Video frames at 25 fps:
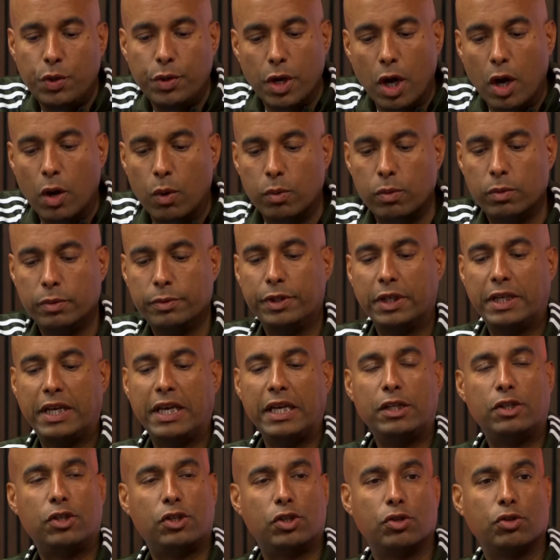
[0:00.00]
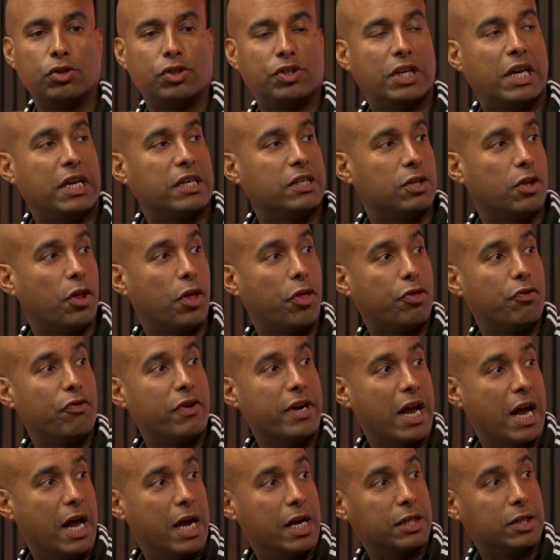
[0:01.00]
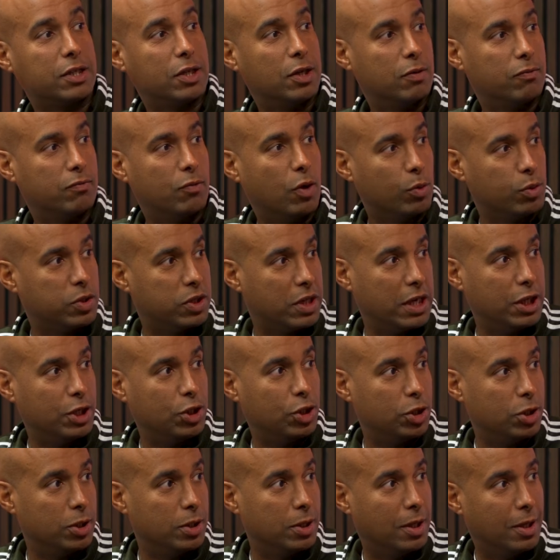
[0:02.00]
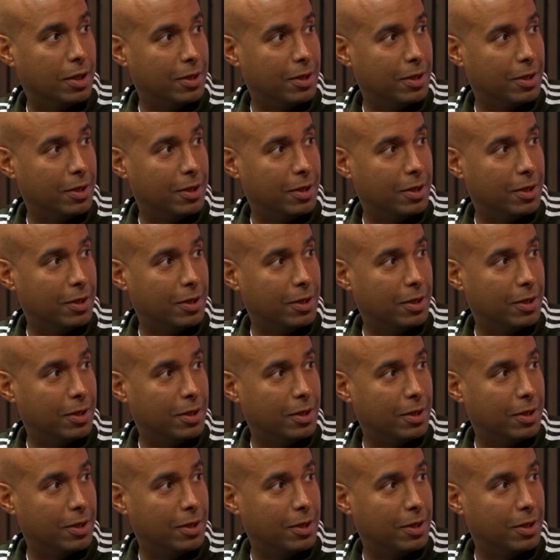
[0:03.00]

know the key to success are the three R's. Rotation,